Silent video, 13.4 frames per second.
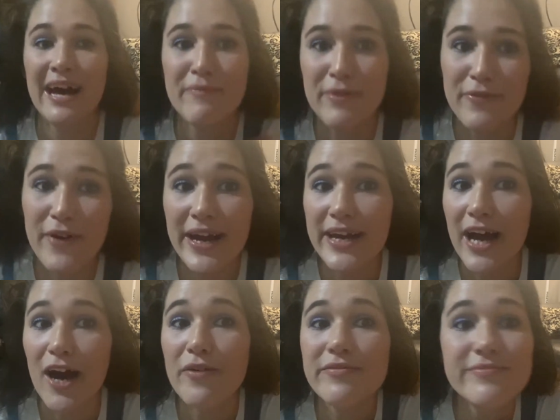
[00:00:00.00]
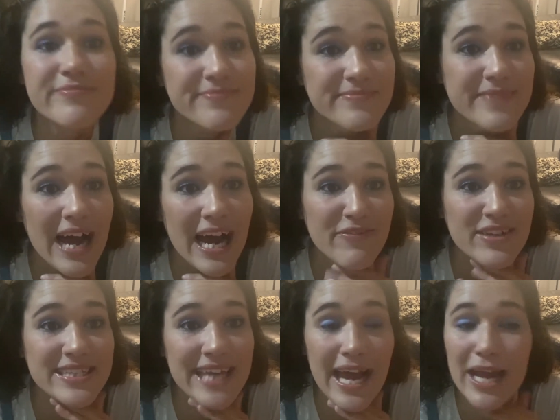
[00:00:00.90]
before I go, I have
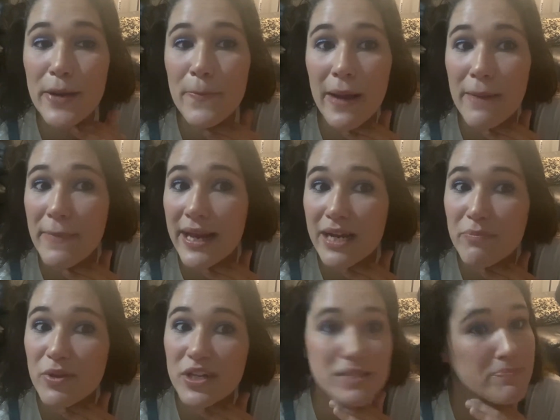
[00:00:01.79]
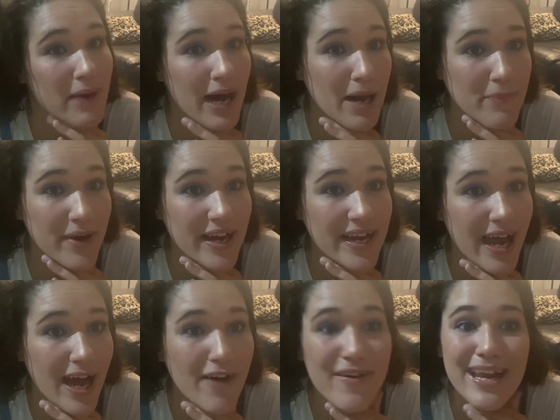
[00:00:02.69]
to say my makeup looks bomb right
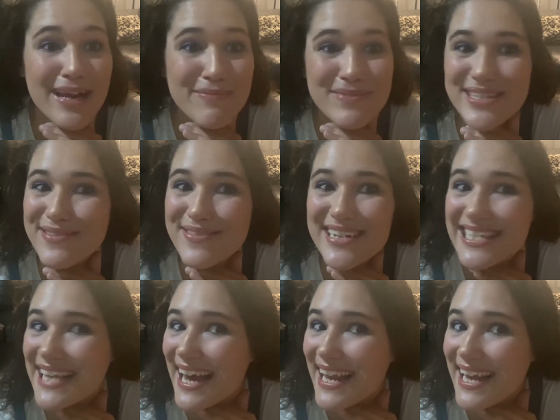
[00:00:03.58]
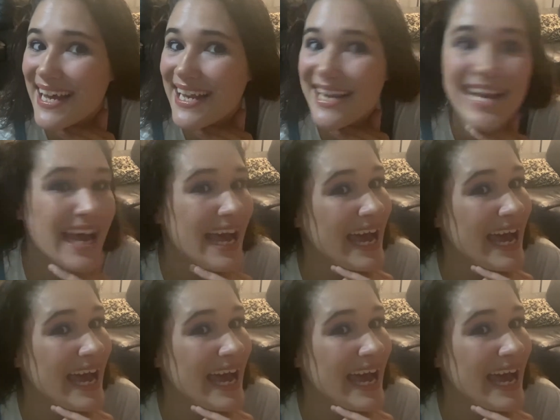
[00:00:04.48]
now, and I'm so excited.